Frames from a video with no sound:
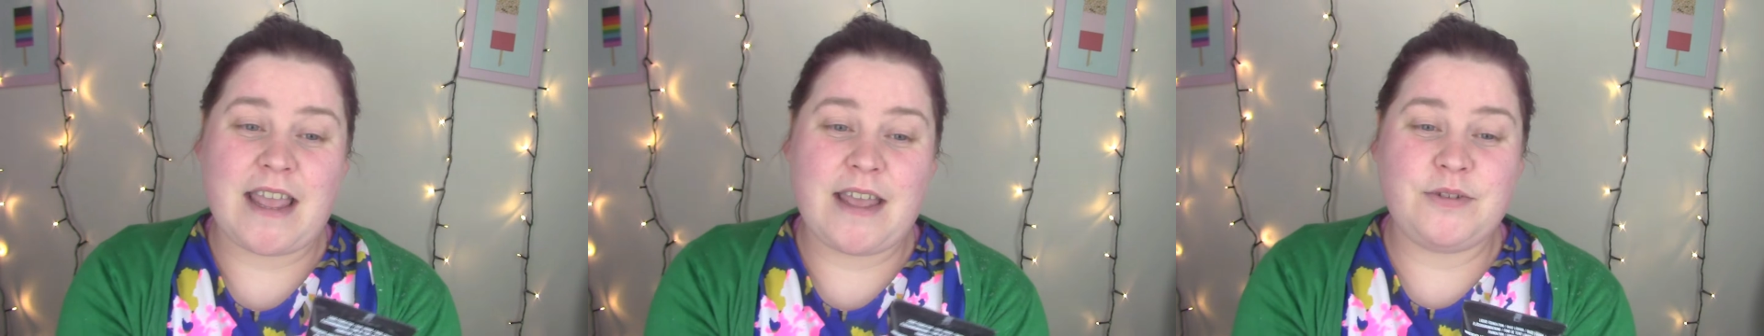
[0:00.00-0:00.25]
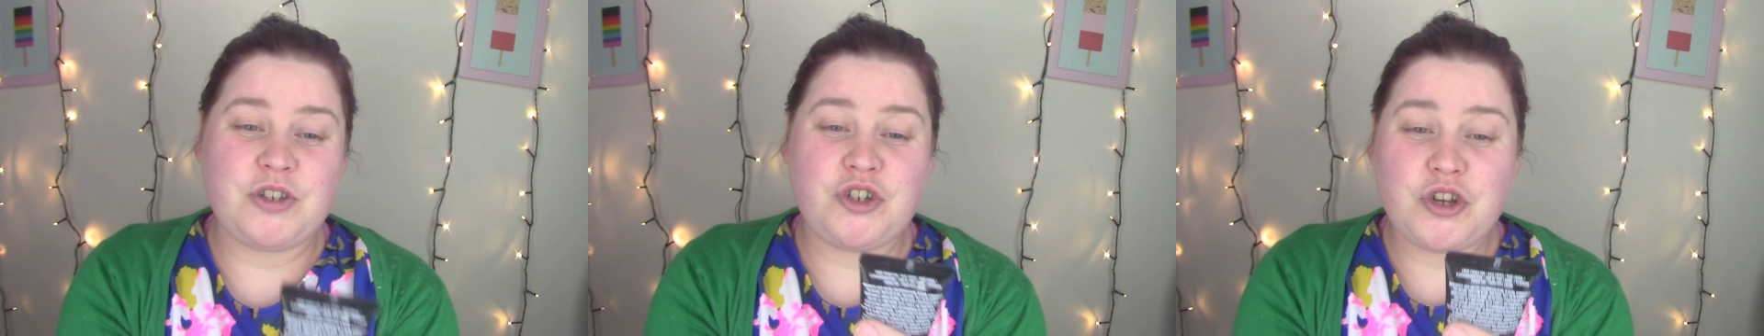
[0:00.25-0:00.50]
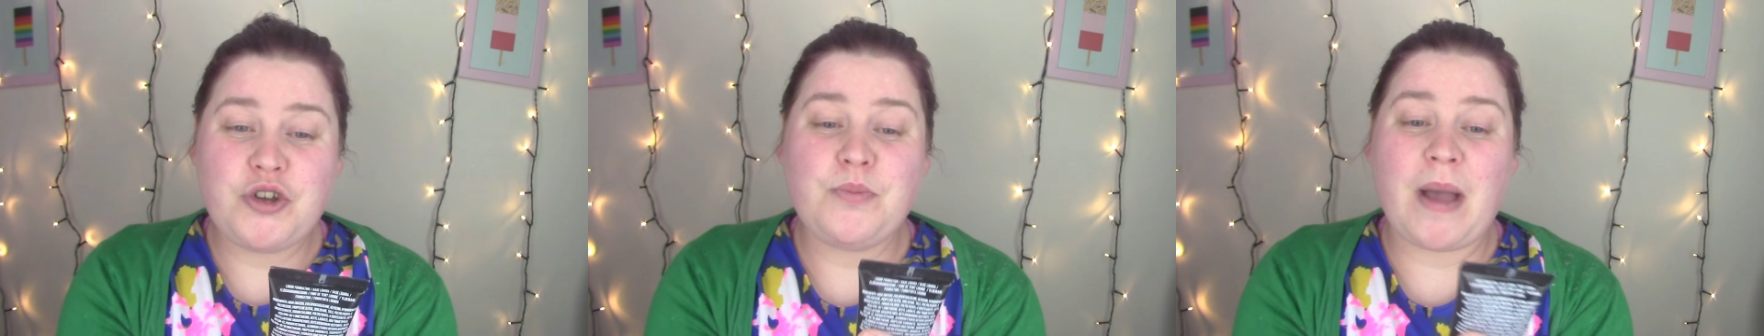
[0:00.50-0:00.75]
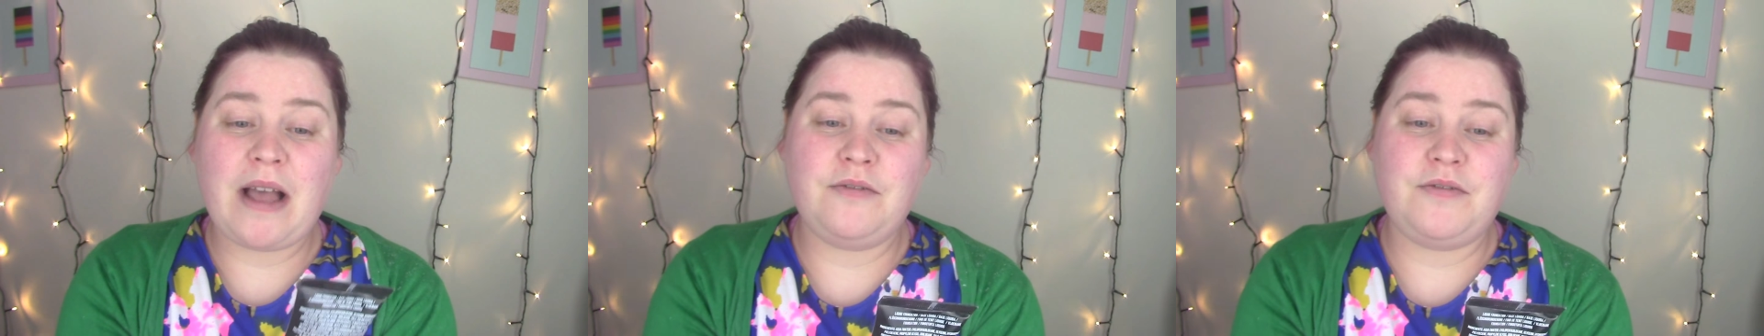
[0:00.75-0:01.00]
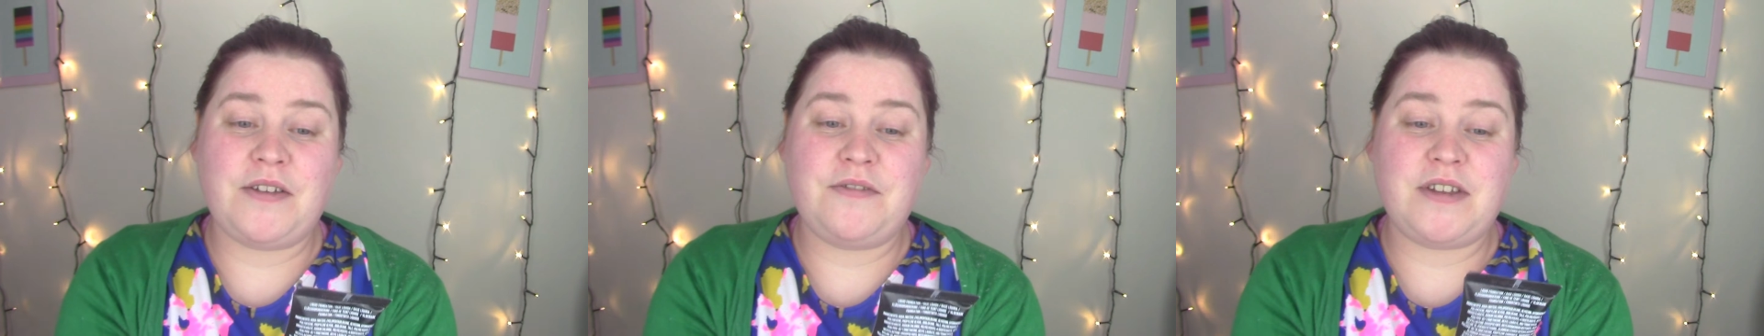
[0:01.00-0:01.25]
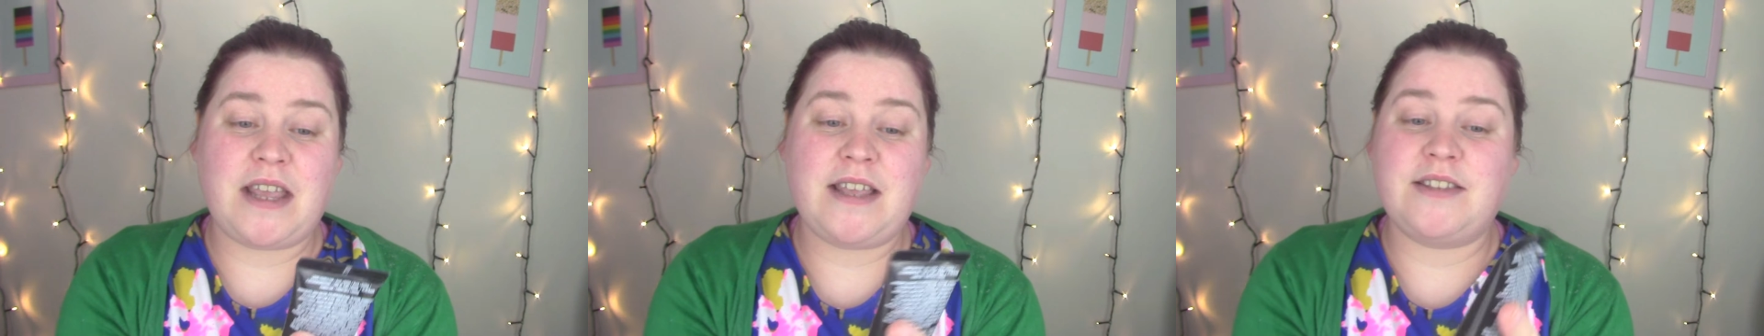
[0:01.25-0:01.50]
It was
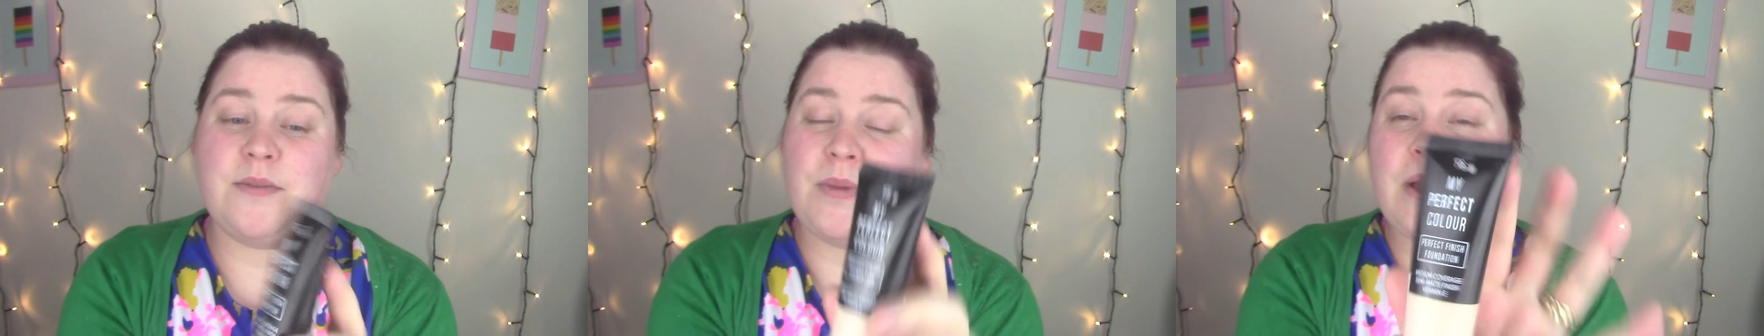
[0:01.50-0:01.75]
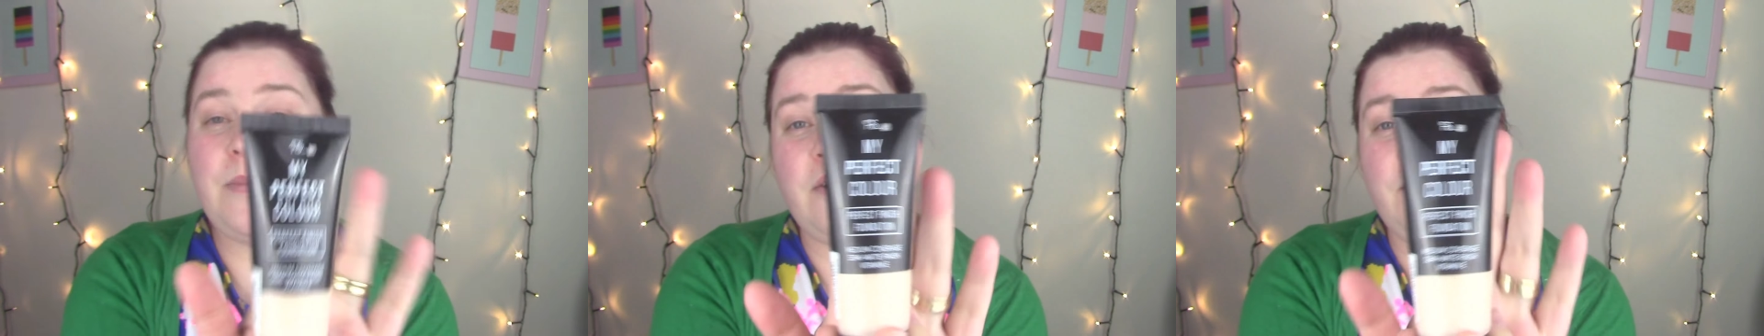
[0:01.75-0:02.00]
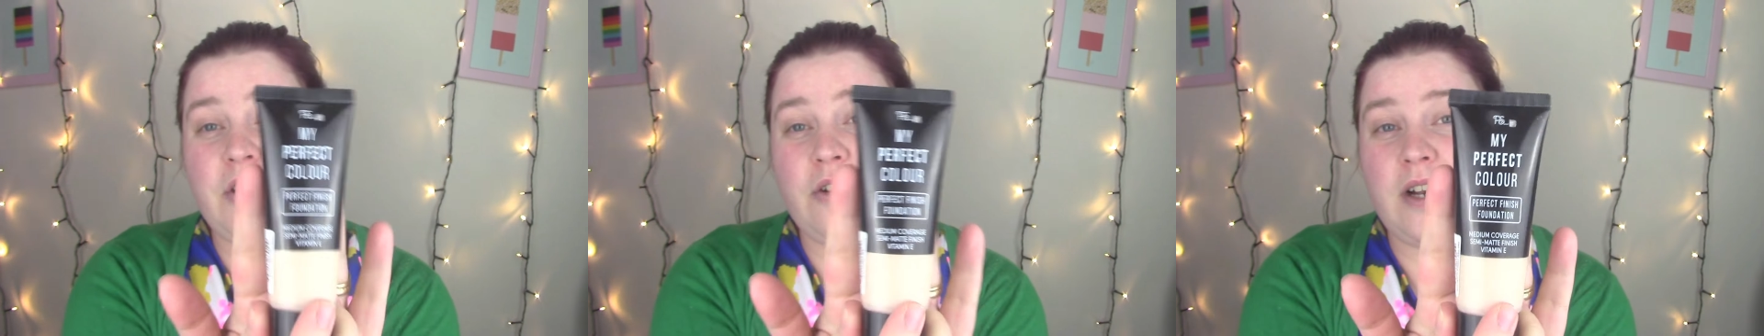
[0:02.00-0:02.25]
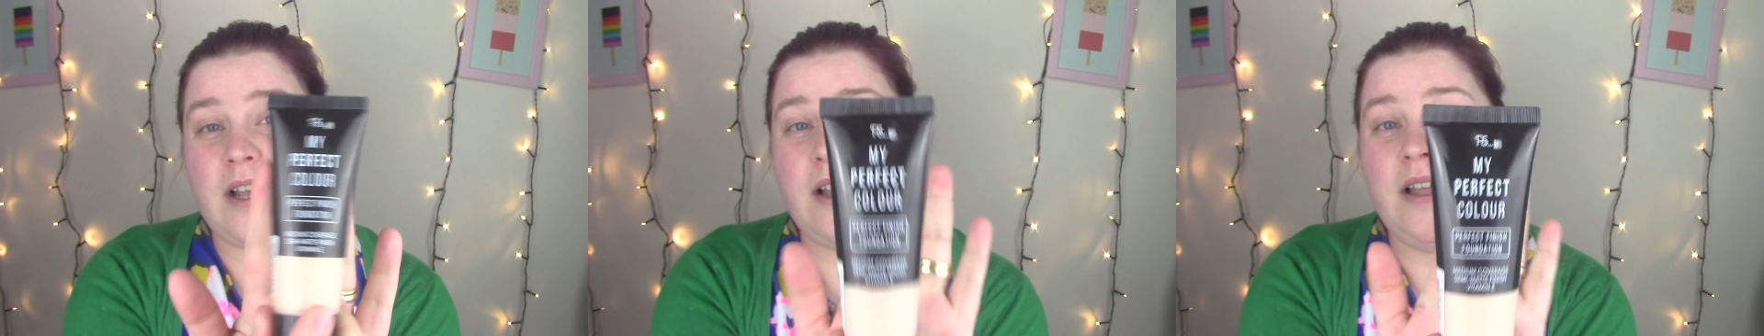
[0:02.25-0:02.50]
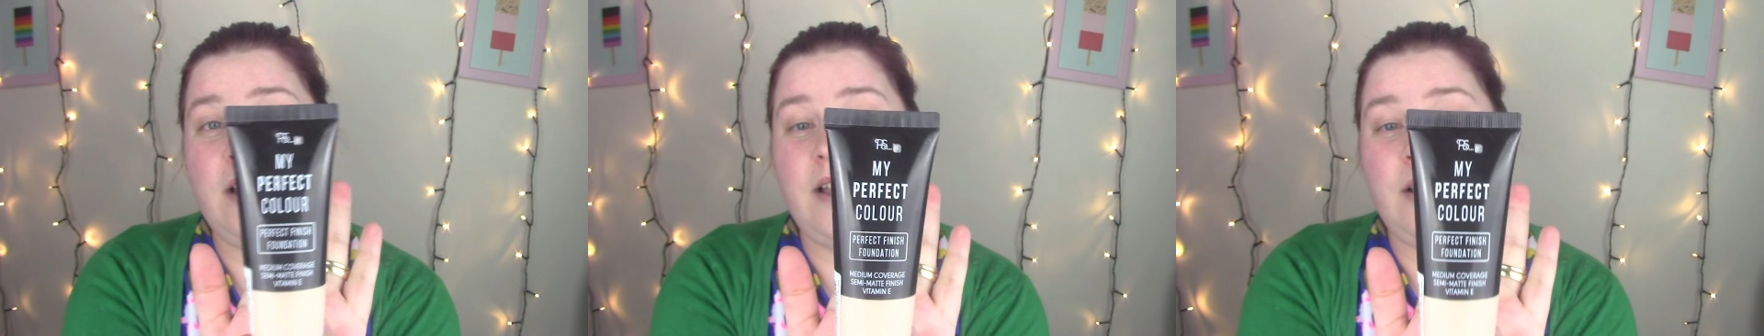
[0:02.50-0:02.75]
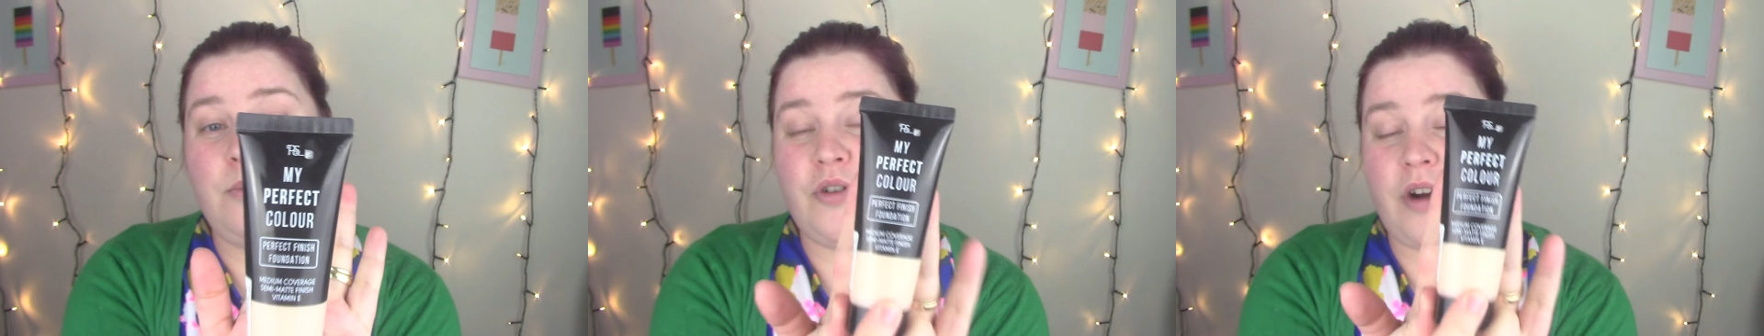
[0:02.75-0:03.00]
£2.50. It's the By Perfect Colour
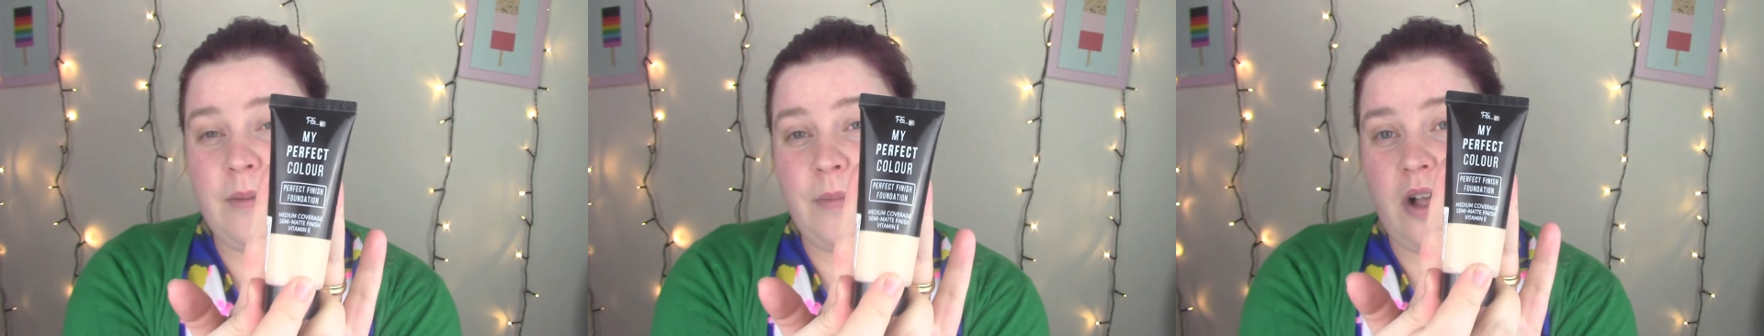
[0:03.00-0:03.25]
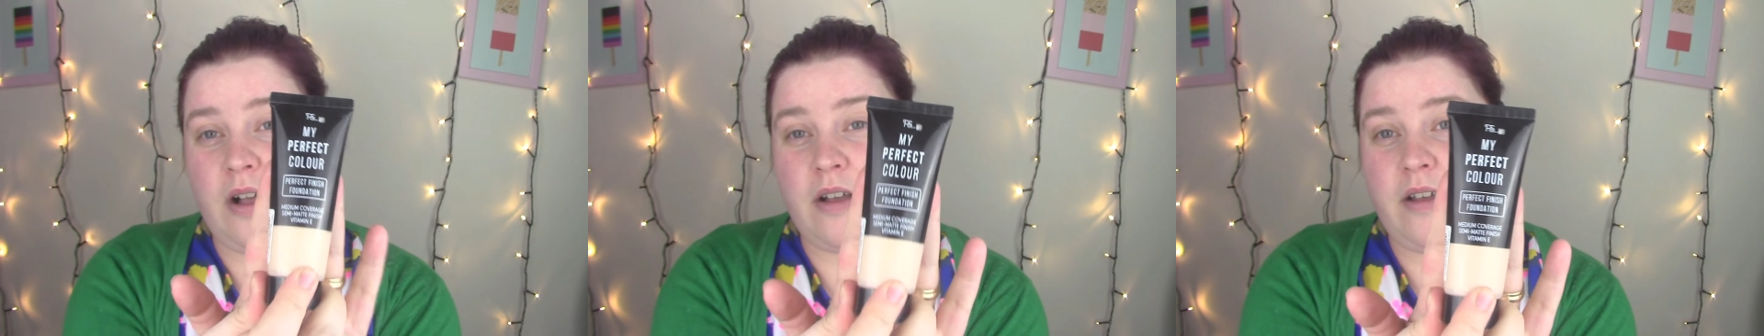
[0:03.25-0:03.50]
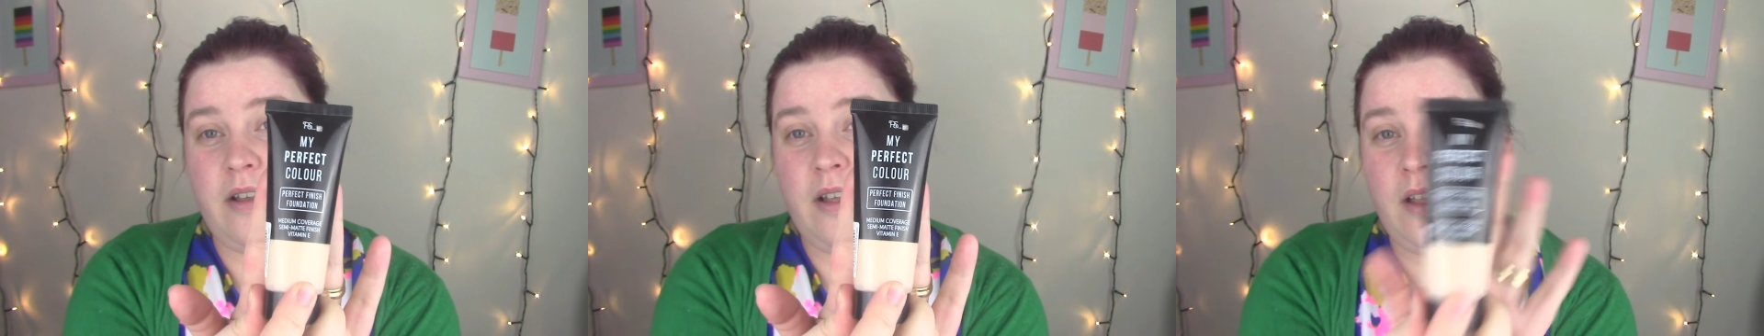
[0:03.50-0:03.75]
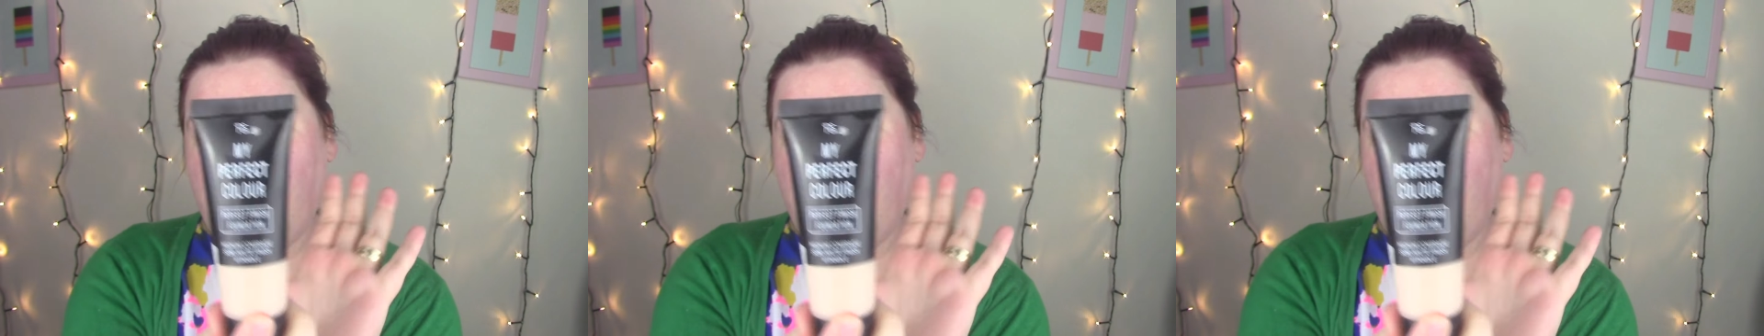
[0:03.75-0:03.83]
Primark